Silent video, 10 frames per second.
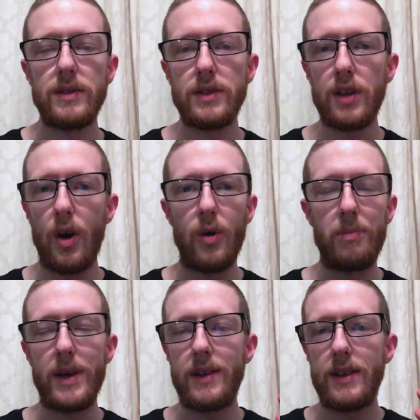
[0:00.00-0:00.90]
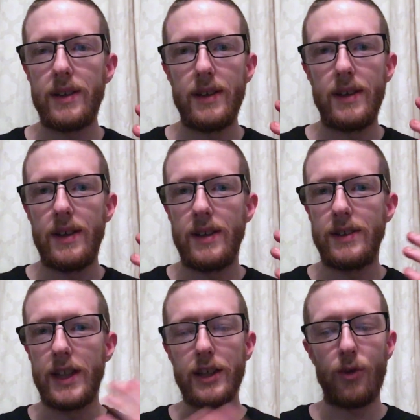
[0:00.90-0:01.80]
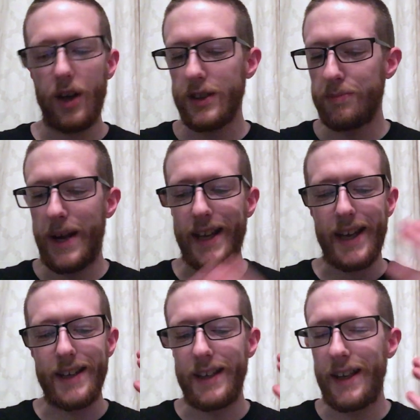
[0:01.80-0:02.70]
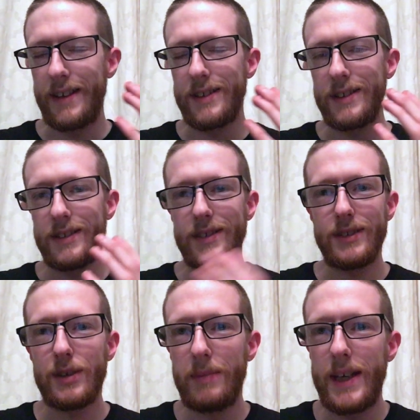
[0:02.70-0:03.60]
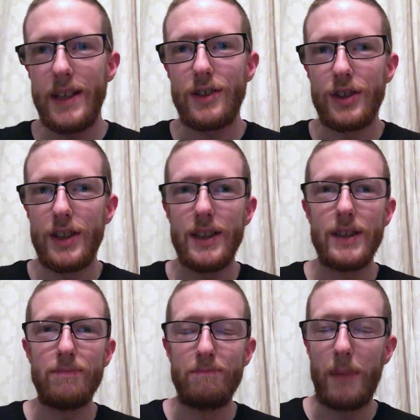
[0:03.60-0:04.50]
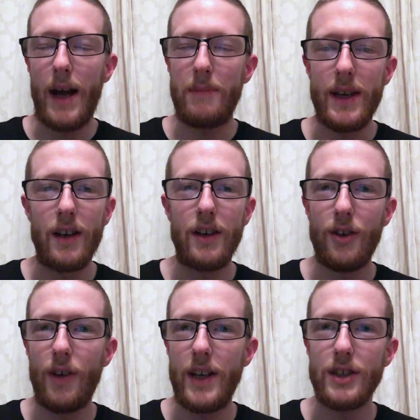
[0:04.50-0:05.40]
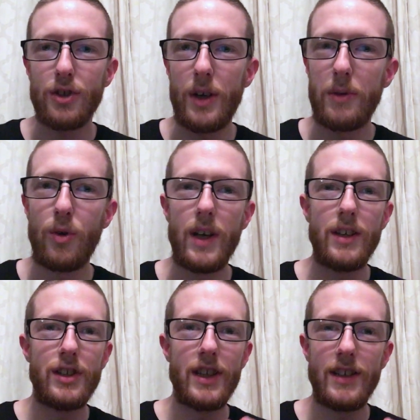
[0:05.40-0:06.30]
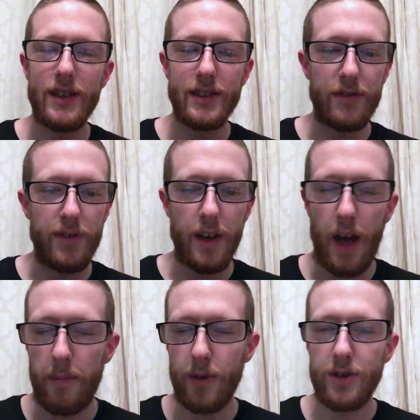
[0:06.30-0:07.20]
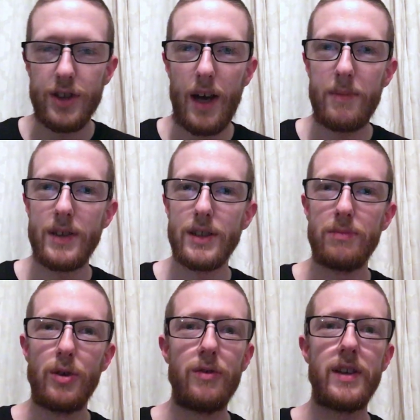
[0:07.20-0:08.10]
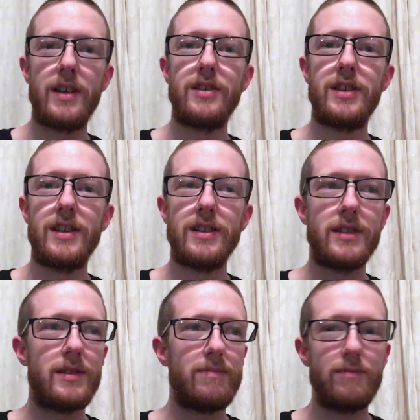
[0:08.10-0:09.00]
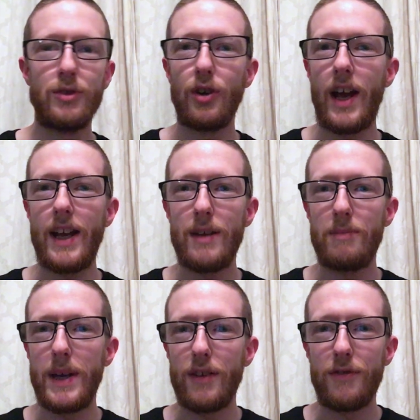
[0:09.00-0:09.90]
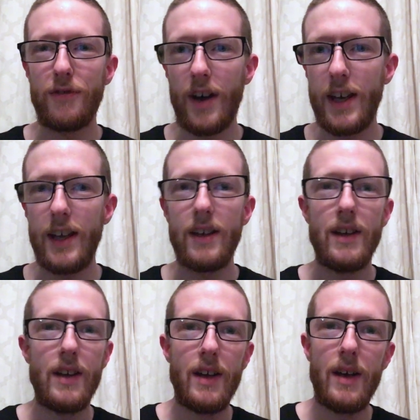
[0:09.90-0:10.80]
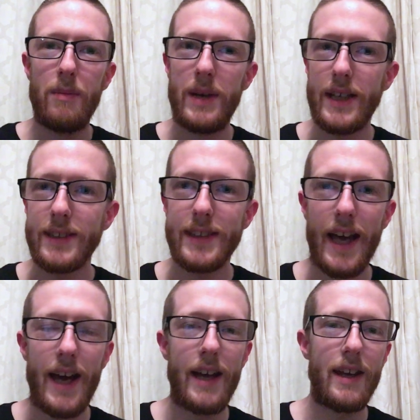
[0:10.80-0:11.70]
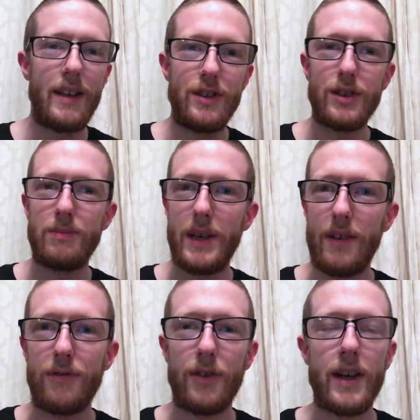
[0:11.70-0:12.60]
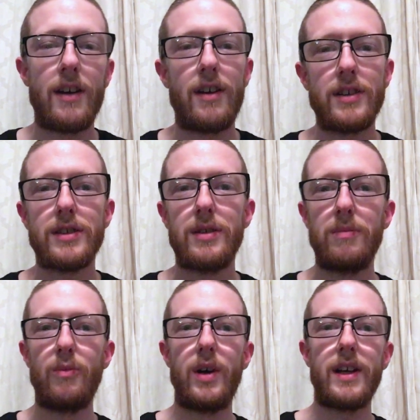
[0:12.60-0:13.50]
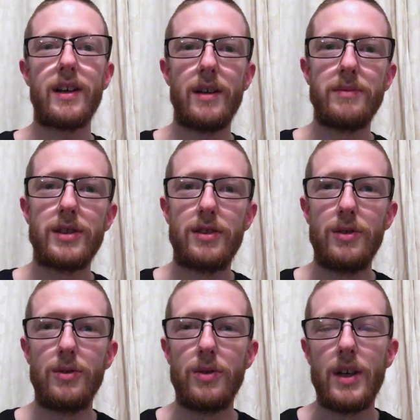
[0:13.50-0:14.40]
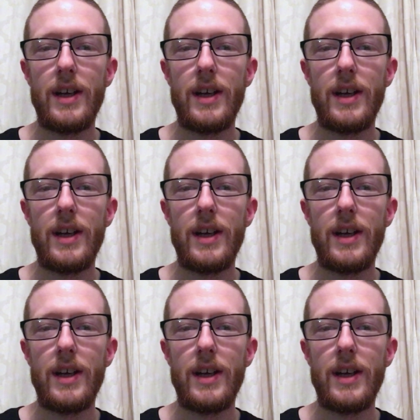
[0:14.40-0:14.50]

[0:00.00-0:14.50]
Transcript: But Jessica Rothe is back, and to me, she might be an underrated scream queen. She does a phenomenal job in this movie. She is great at being funny, being sad, and just being freaking awesome when it comes to